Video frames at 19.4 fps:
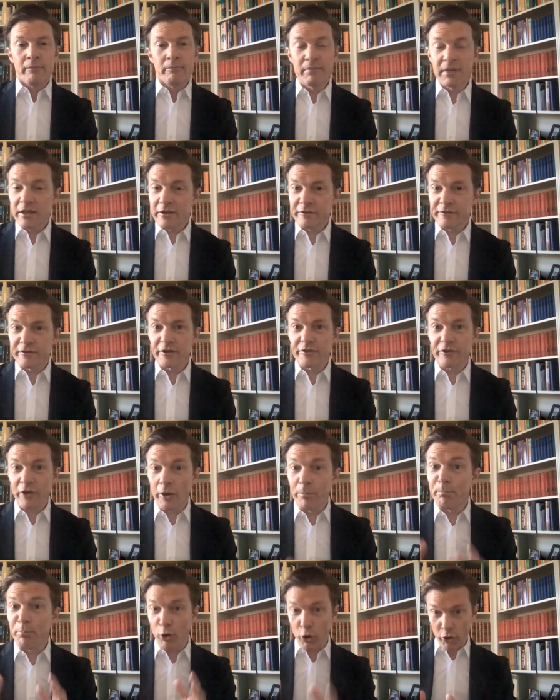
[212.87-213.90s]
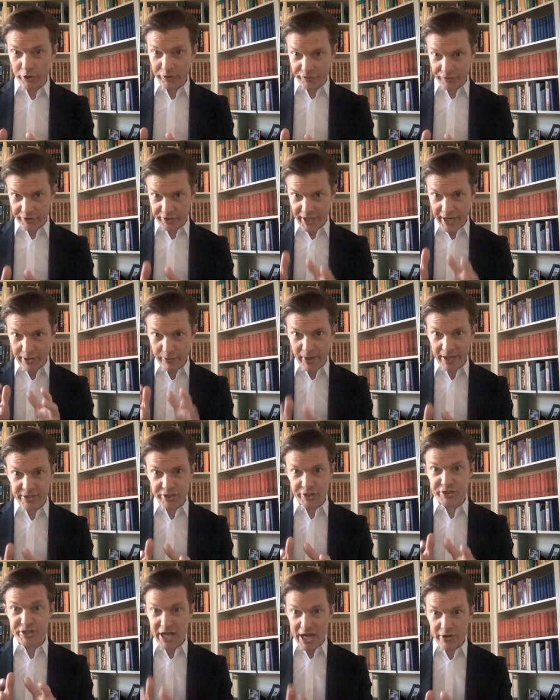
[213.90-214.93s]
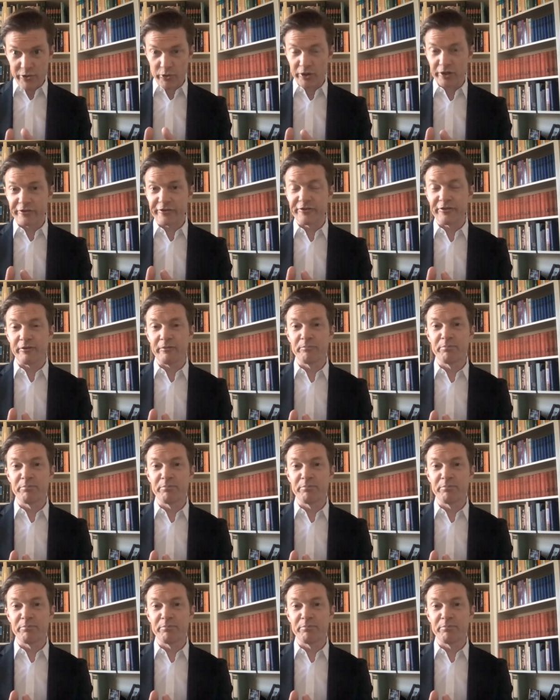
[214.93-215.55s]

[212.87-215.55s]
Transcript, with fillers: Ministers appoint the director generals,